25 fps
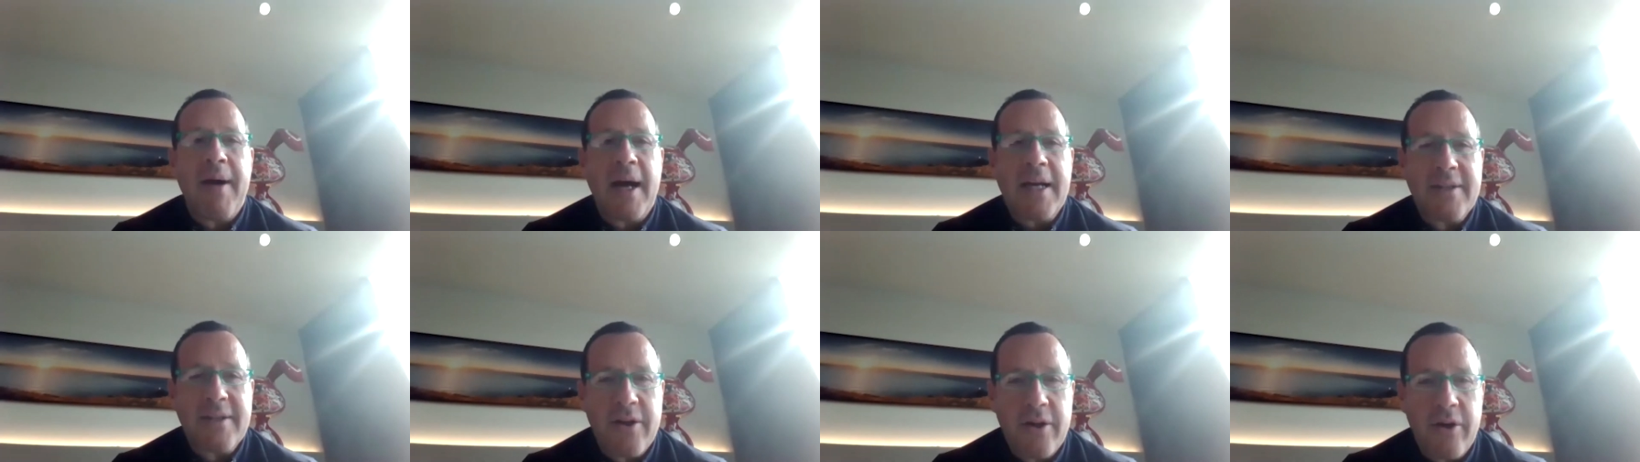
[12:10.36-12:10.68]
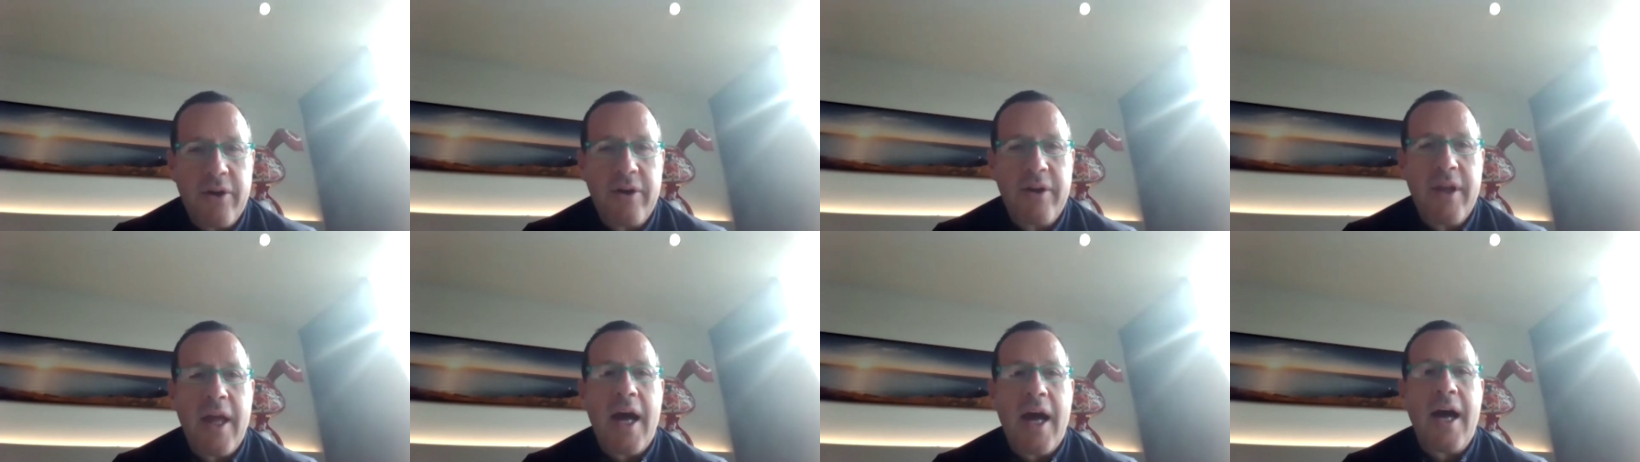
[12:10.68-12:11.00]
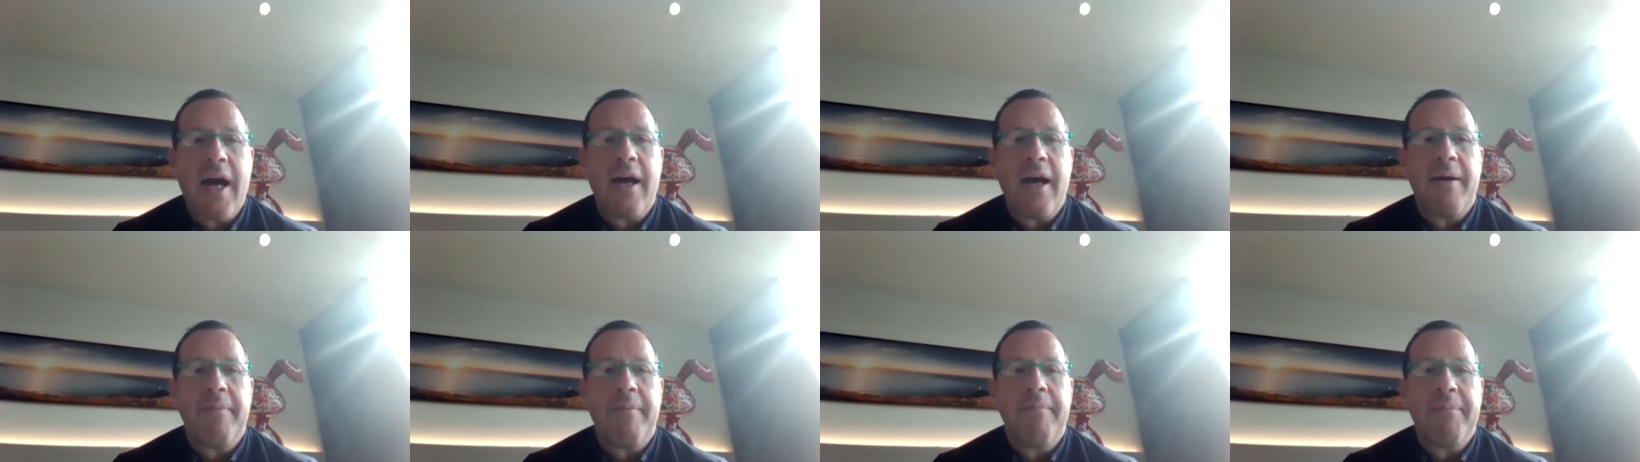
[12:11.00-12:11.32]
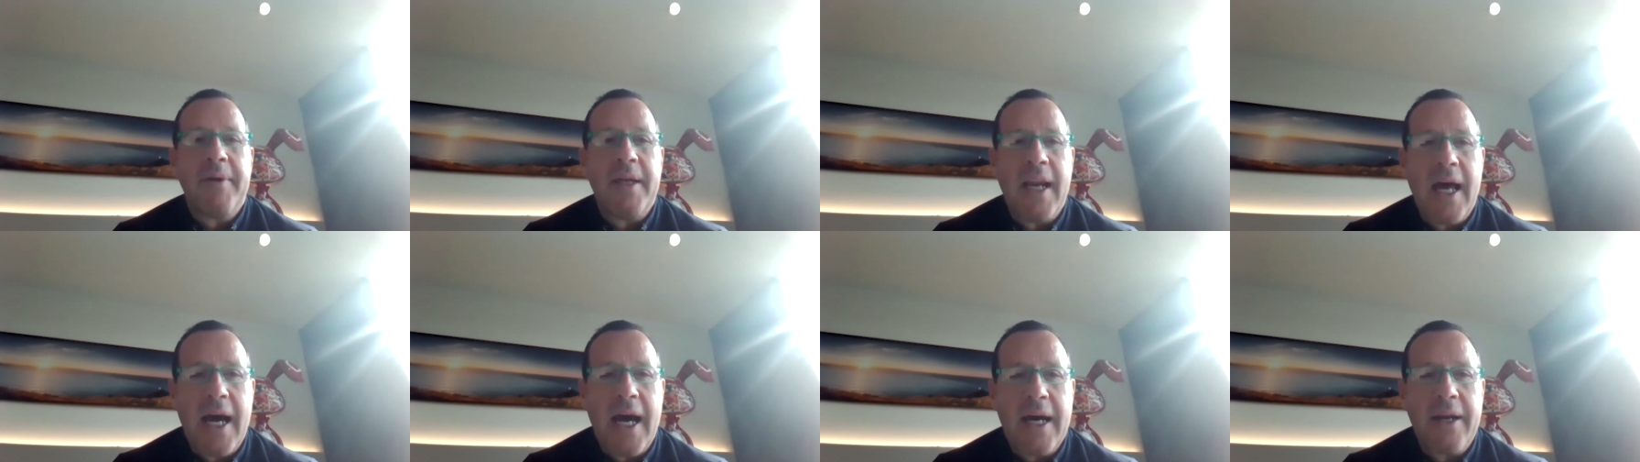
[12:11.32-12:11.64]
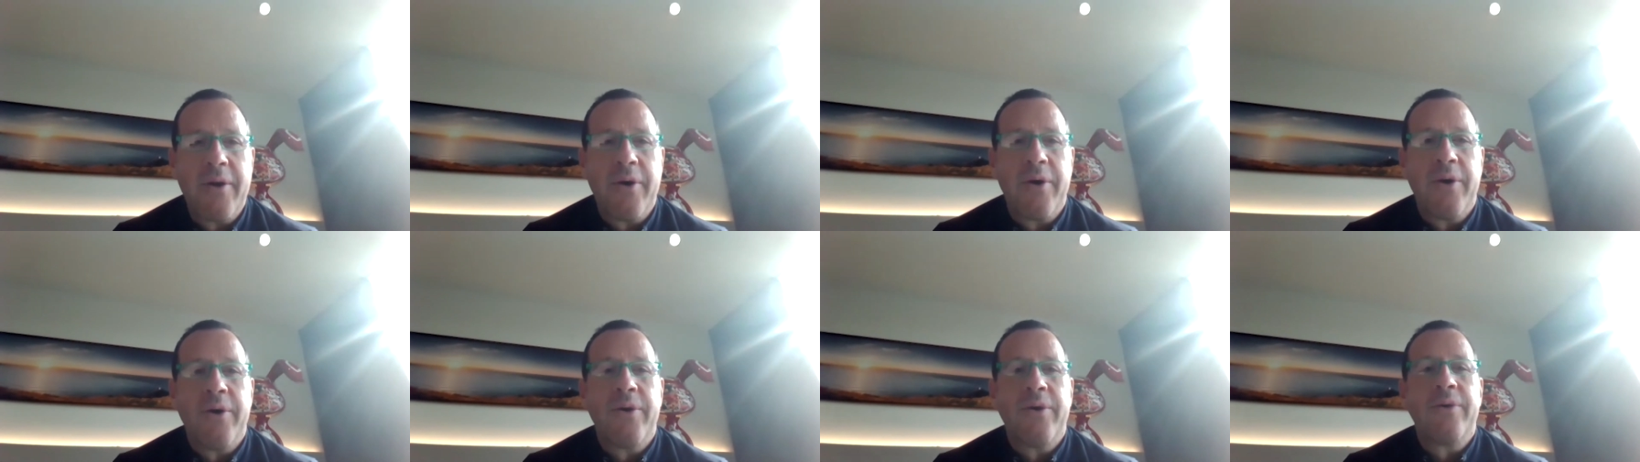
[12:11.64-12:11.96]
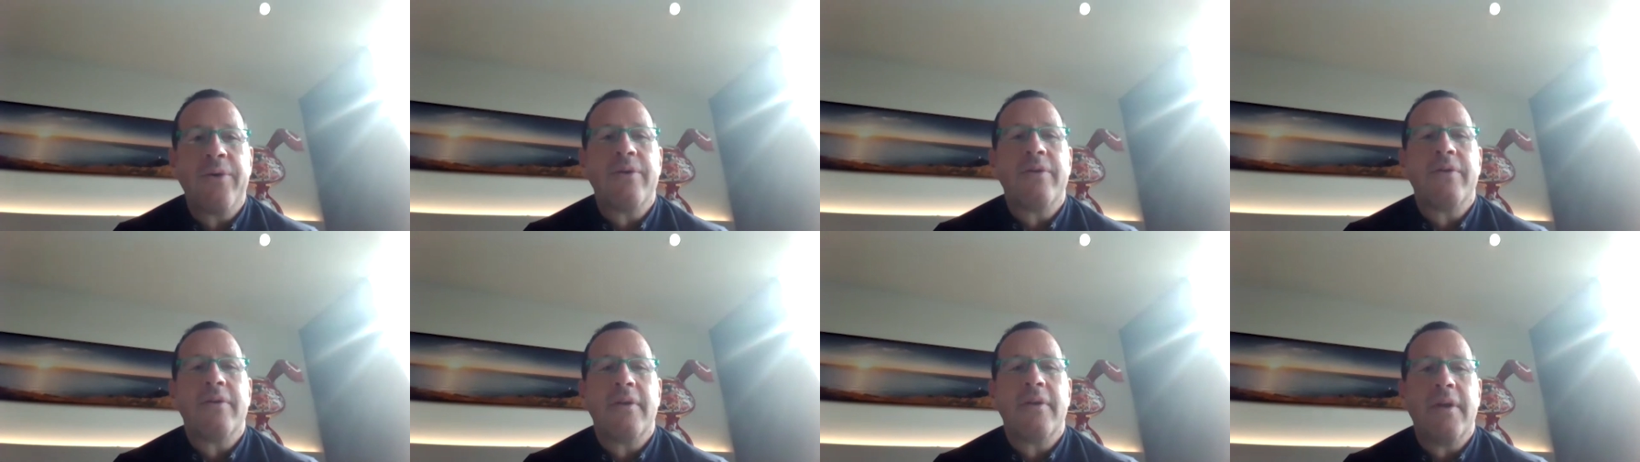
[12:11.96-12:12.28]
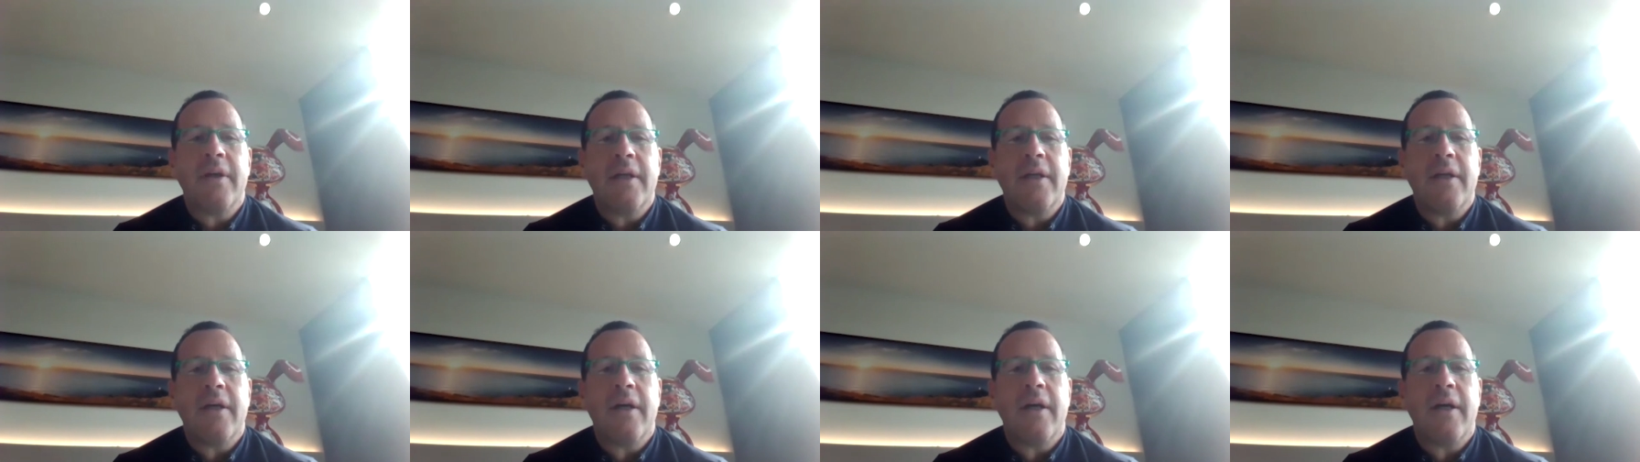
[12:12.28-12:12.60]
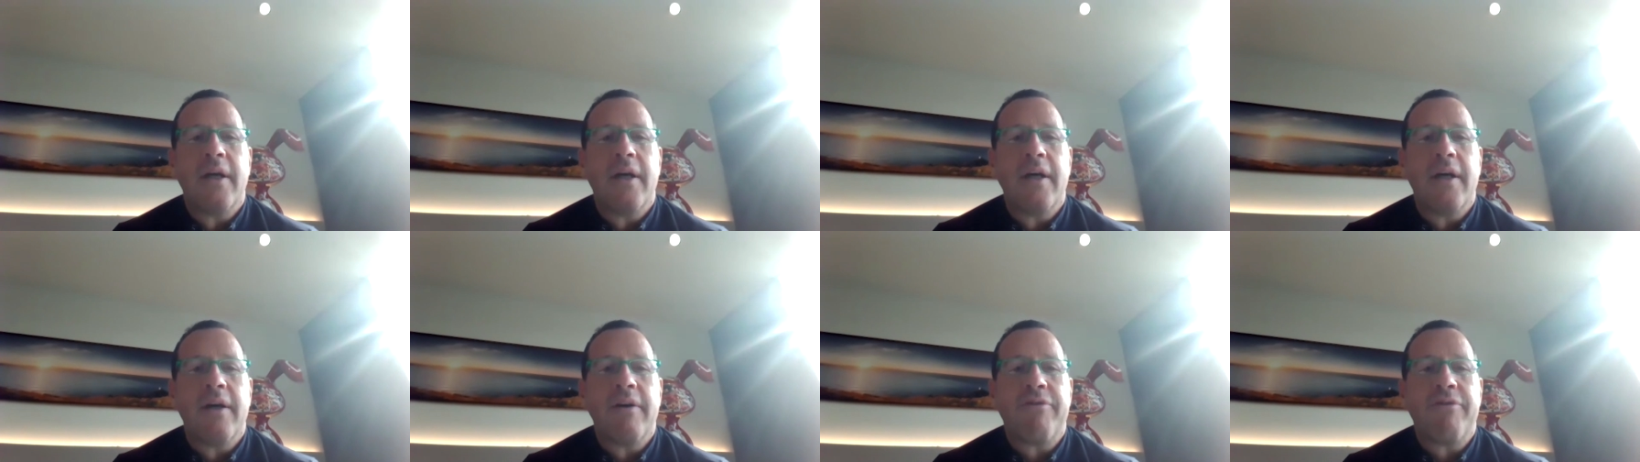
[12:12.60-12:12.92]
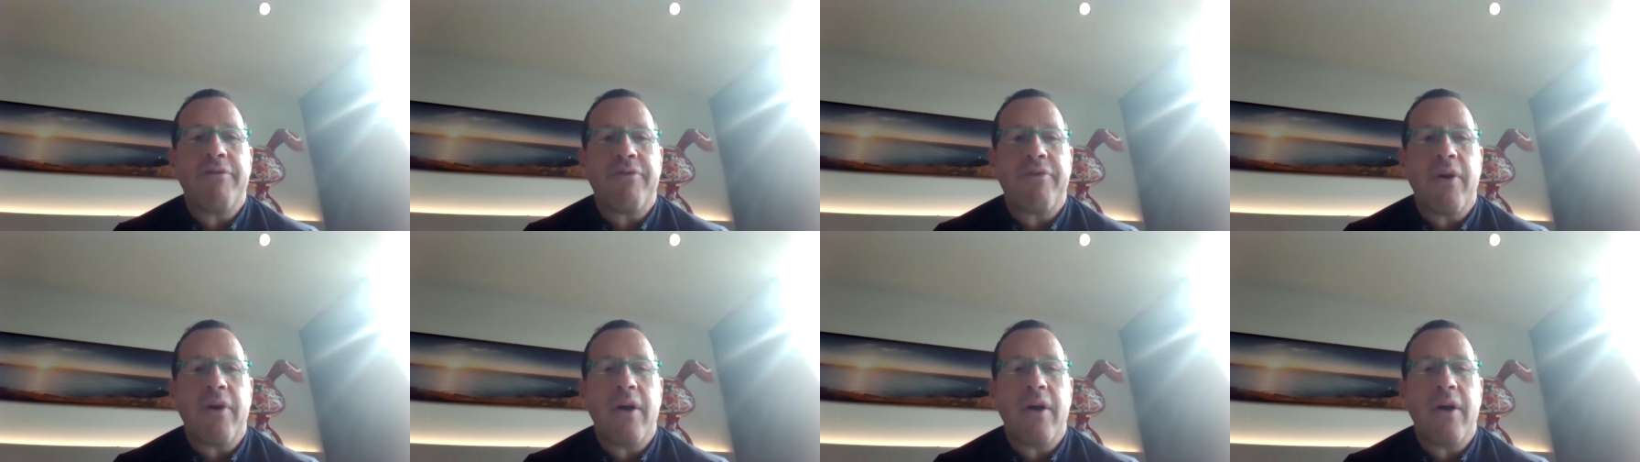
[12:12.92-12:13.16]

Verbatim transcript: Barcelona, Milano. Uh,